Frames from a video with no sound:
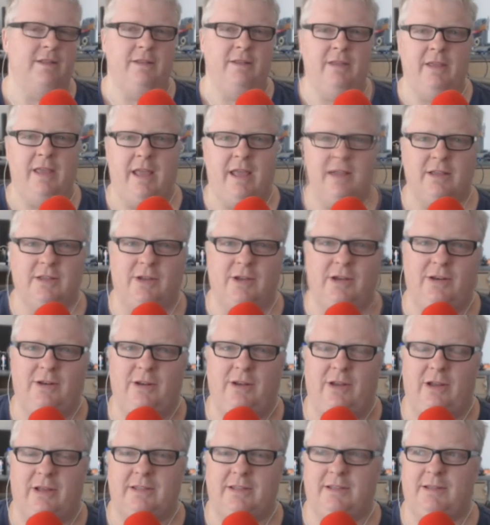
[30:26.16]
Because I do
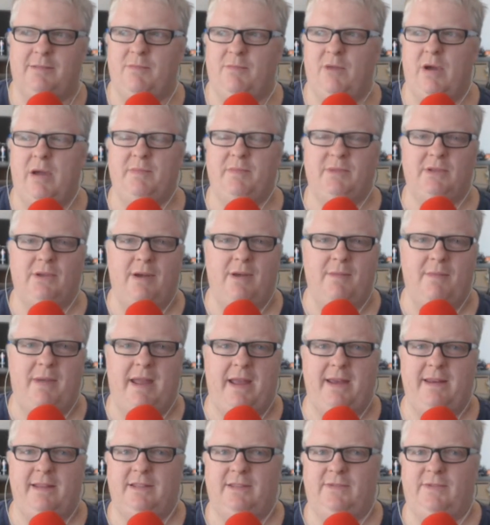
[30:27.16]
like some website
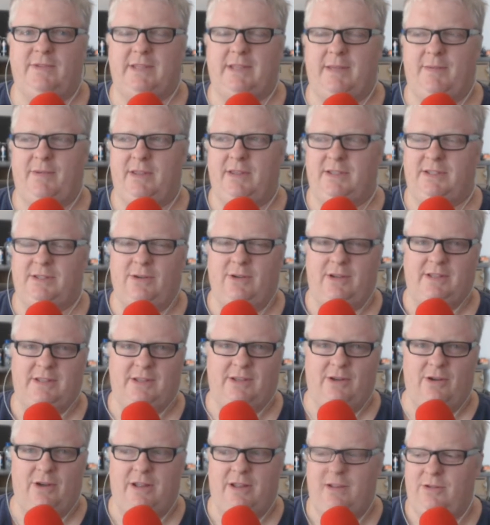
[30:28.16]
maintenance for some of the sites
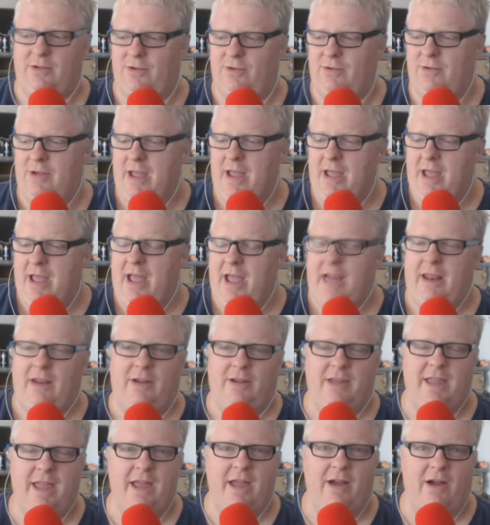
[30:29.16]
that I do, and
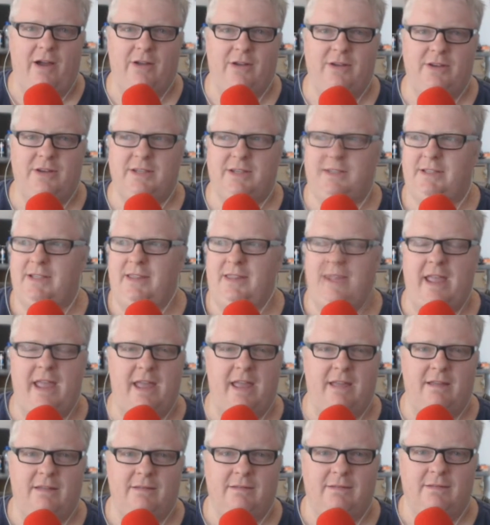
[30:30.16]
I could just sit
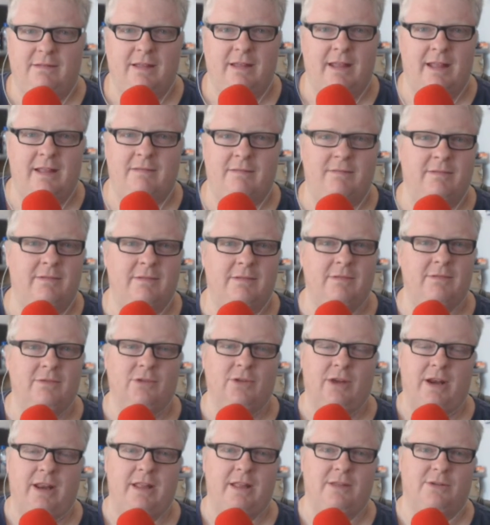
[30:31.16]
there and
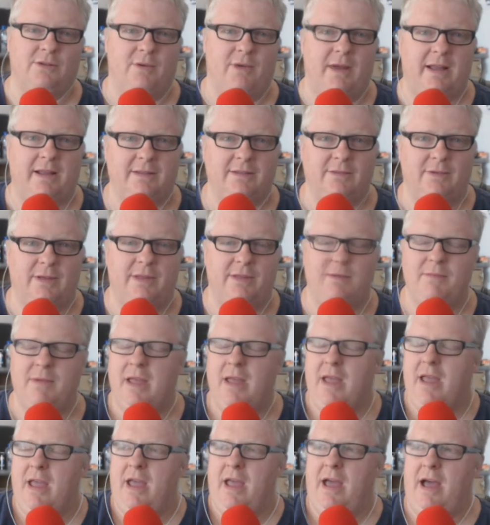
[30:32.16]
not interact with them.
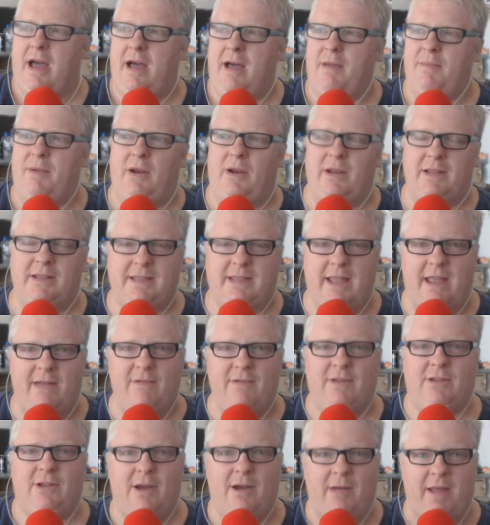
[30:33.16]
But
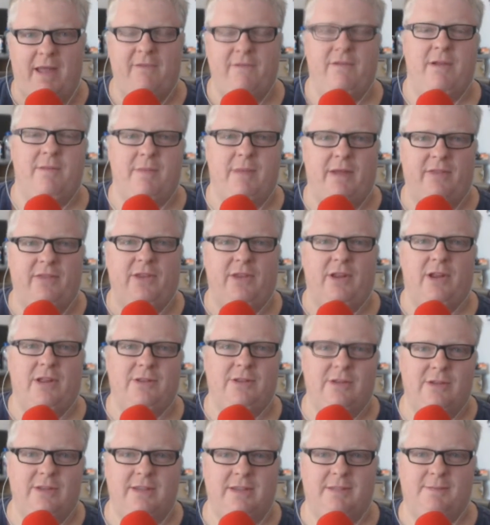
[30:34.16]
every month that I
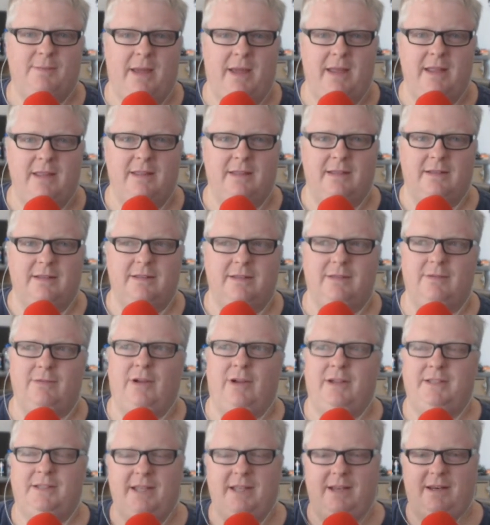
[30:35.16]
do this maintenance,
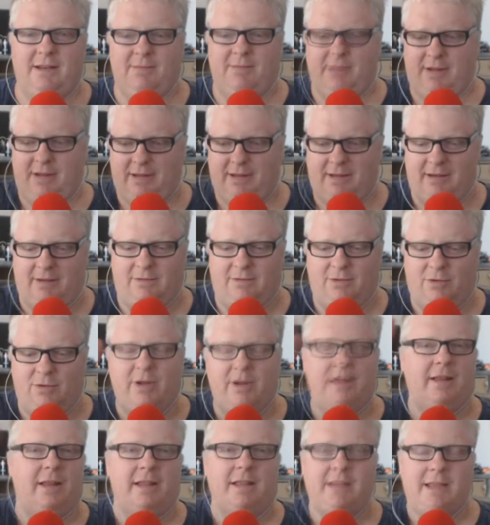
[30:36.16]
I send them a little
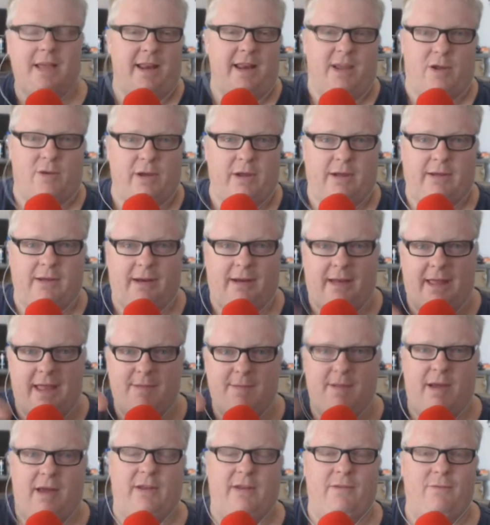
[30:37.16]
it's only a quick little
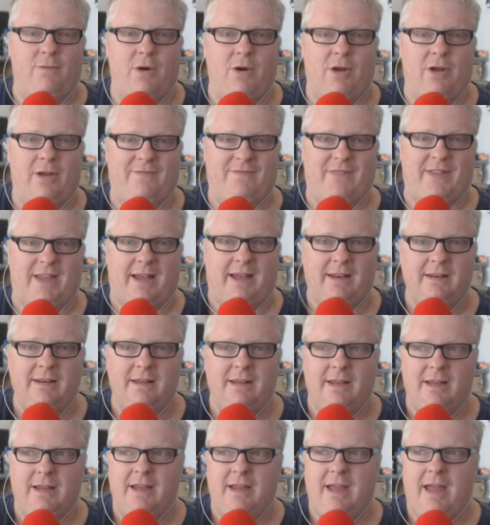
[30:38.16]
email of what I've done,
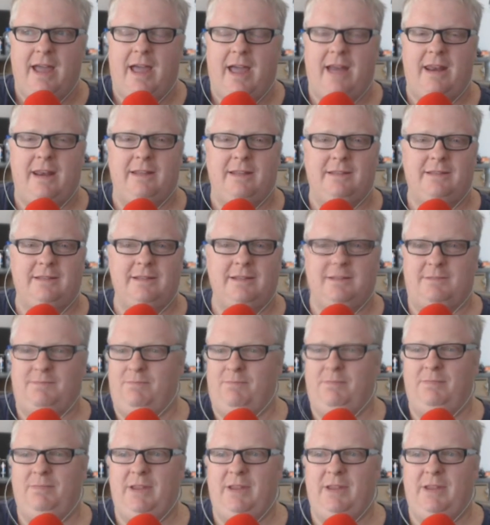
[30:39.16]
and it's just